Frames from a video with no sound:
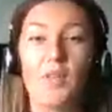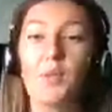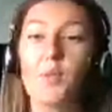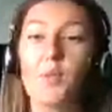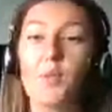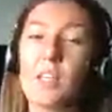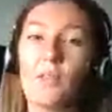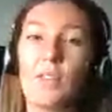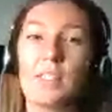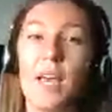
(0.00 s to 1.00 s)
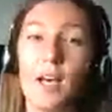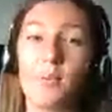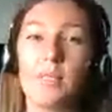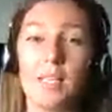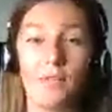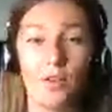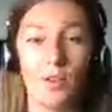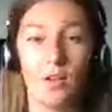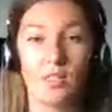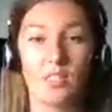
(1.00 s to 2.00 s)
the audit service helps give our
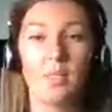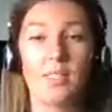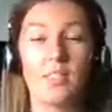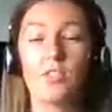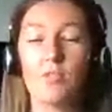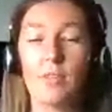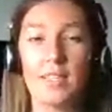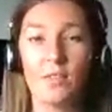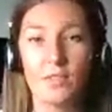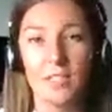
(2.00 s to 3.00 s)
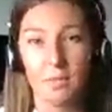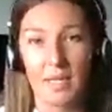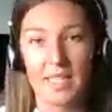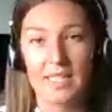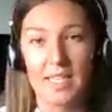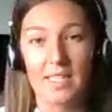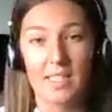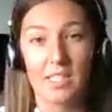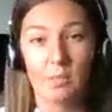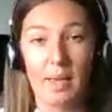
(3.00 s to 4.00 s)
customers greater visibility
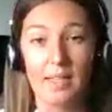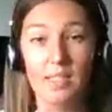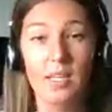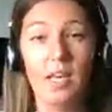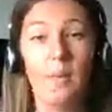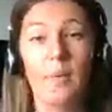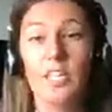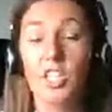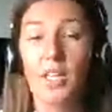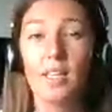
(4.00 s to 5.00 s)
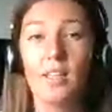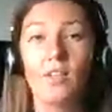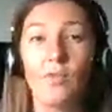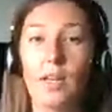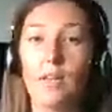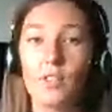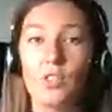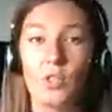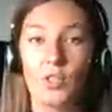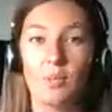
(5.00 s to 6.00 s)
into spend by checking that relevant
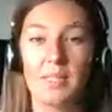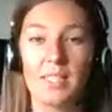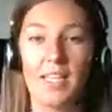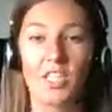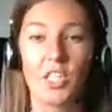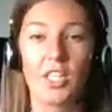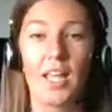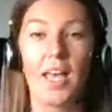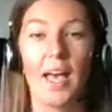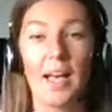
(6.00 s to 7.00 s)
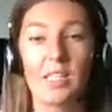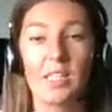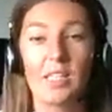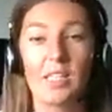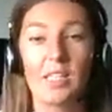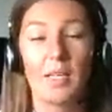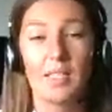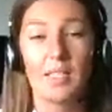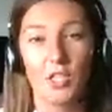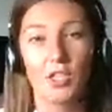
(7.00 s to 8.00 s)
documentation has been
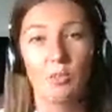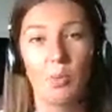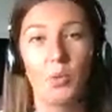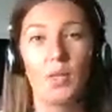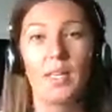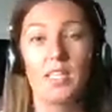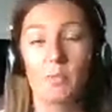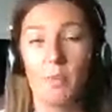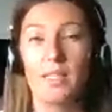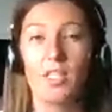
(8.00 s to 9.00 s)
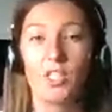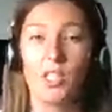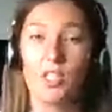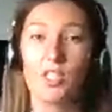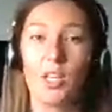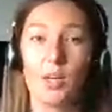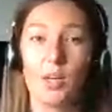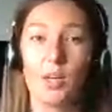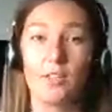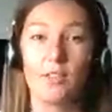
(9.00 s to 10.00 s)
attached to support the expenditure that's going
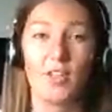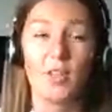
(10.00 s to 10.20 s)
through.